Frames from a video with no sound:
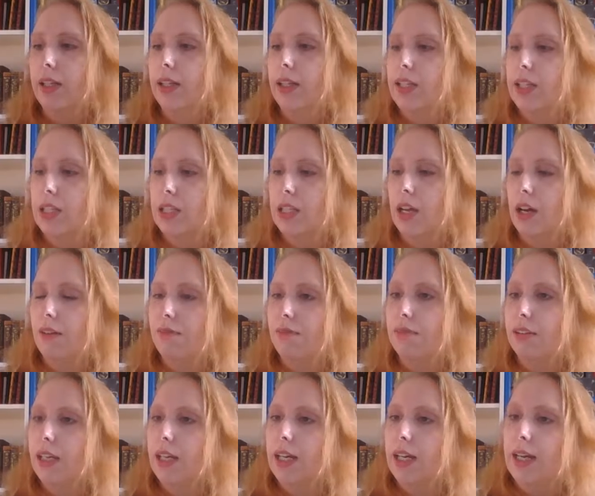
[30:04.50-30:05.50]
and stuff,
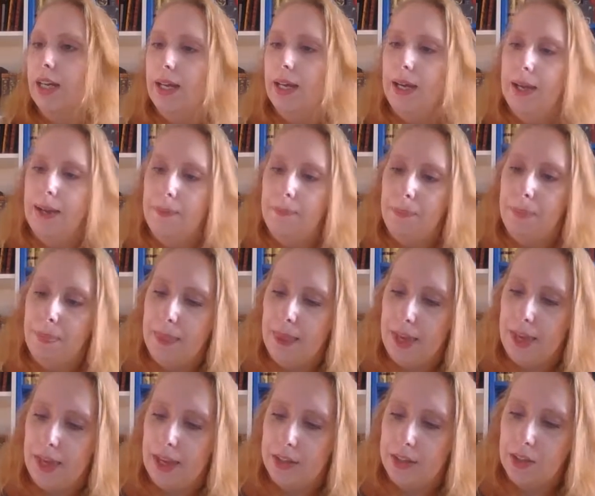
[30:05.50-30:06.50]

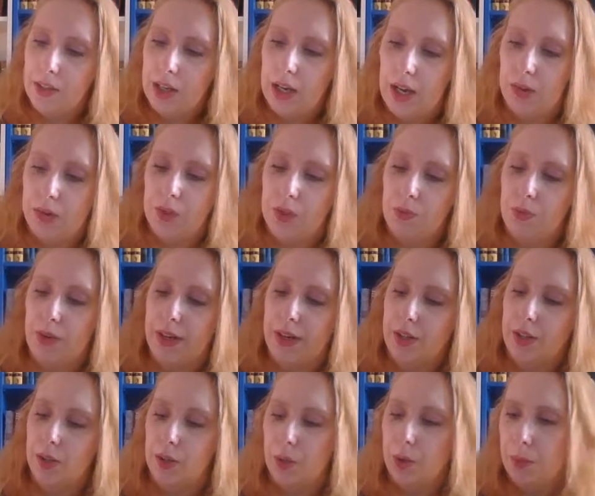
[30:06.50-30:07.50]
and how to write
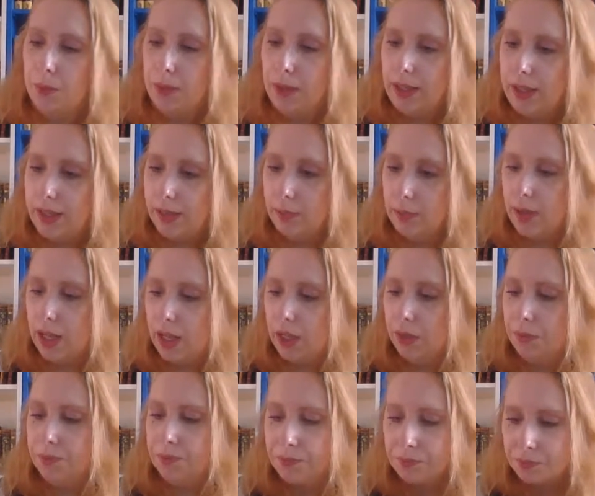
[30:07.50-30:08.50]
good copy as
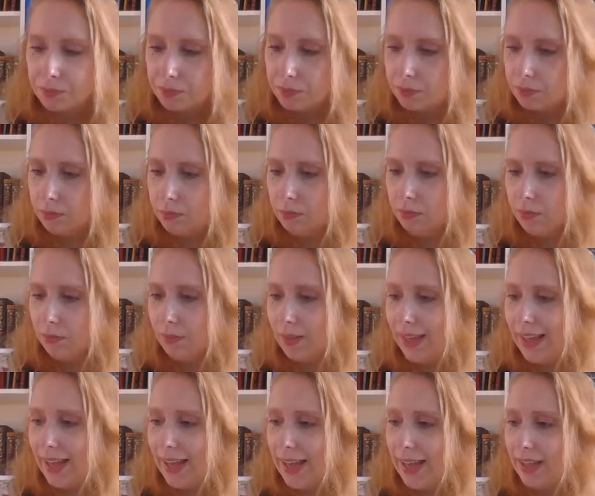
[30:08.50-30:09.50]
well.
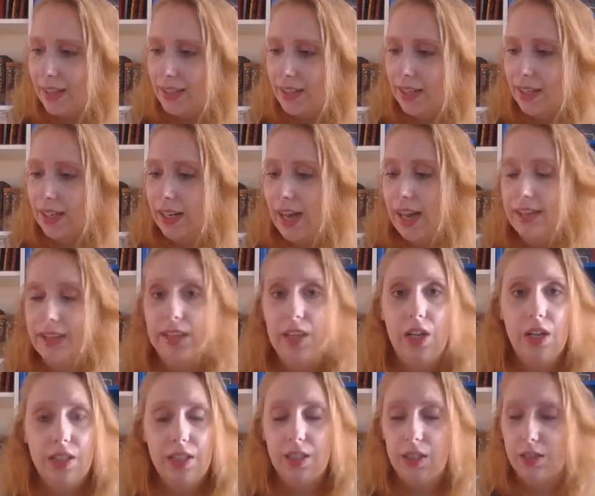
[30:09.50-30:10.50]
And it has
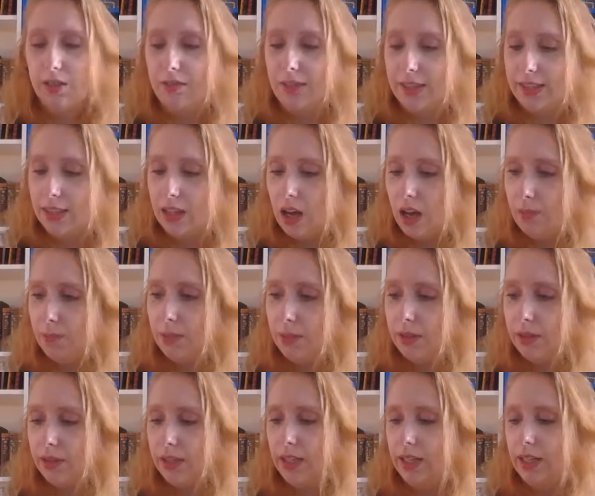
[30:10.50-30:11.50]
lots and lots of
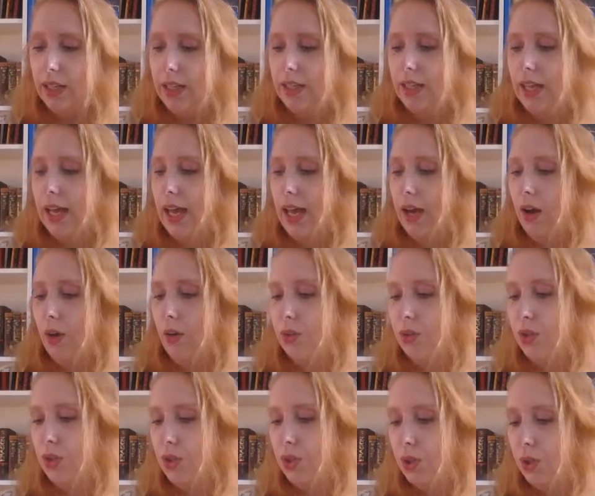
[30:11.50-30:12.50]
examples in it, how
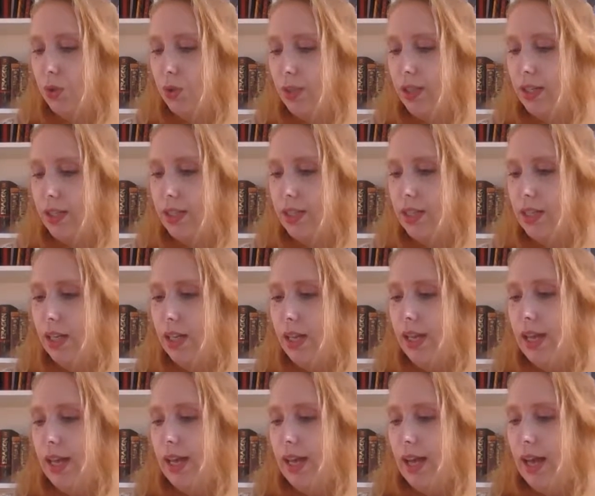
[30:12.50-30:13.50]
to do it,
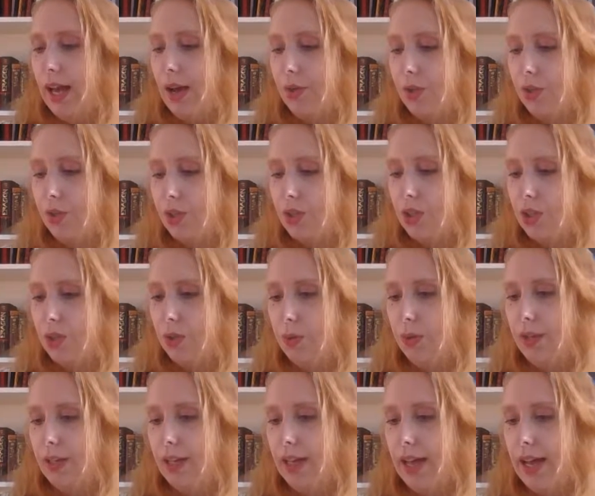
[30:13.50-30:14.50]
how not to do
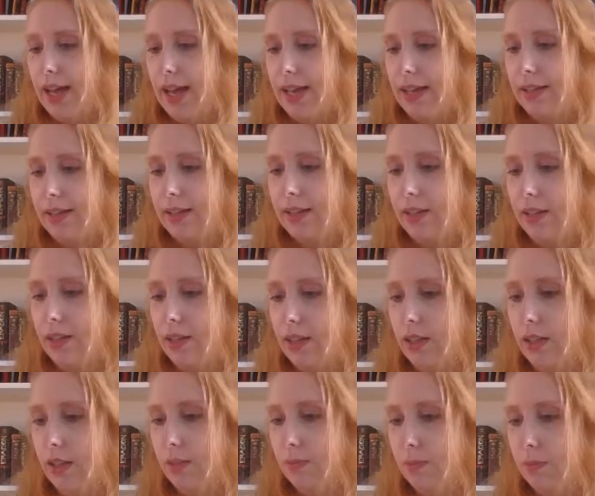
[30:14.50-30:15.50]
it. It has,
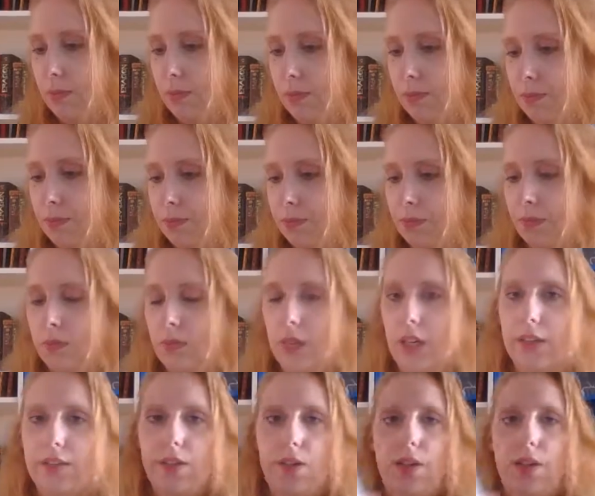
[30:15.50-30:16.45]
yeah, so